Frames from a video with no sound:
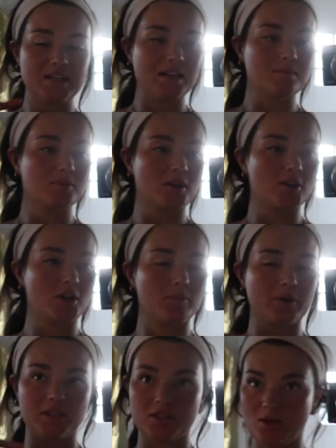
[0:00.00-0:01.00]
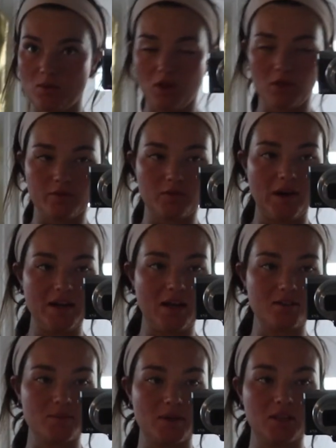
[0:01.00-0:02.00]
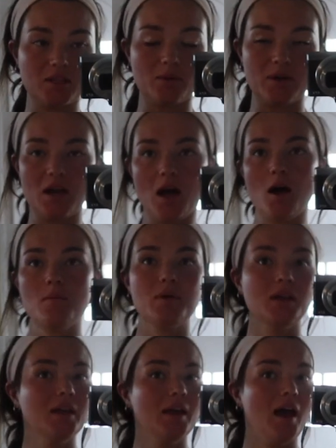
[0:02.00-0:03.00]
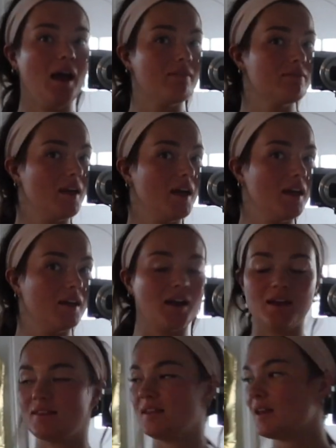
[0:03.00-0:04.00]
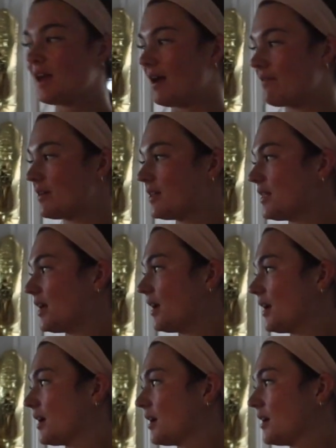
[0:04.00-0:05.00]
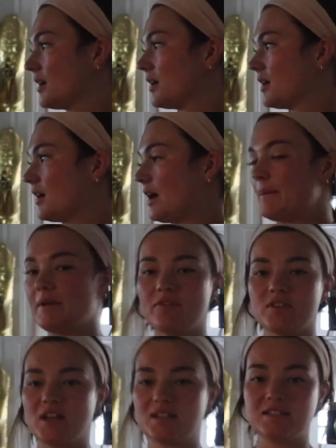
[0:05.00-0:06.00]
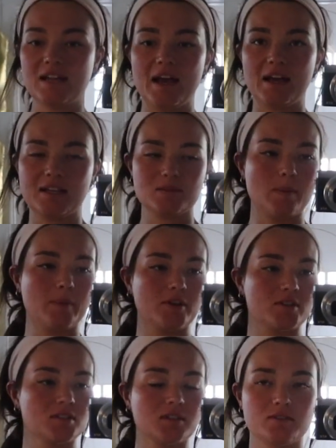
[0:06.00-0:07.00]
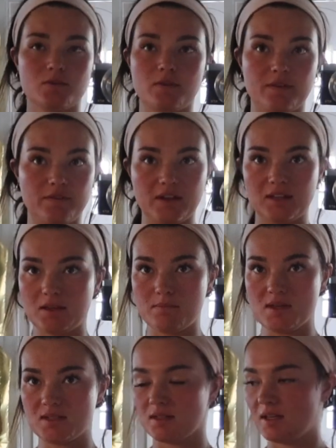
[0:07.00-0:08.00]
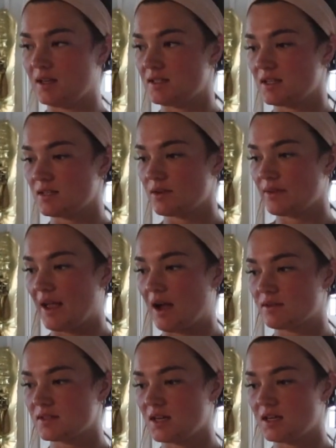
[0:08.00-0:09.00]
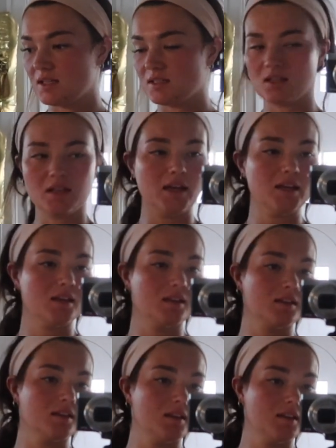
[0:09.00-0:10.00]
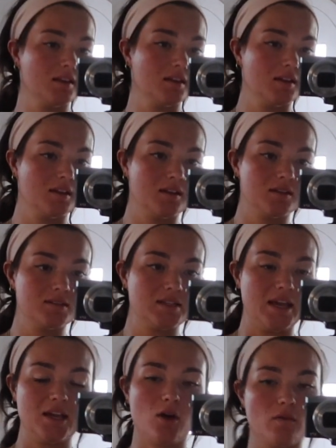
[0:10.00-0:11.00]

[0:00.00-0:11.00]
dad and brother are bringing the U-Haul over right now so we can load it up, and then I think everything, I mean, for the next day, I guess my brother doesn't leave, so if I find like miscellaneous things around the house that I need to like take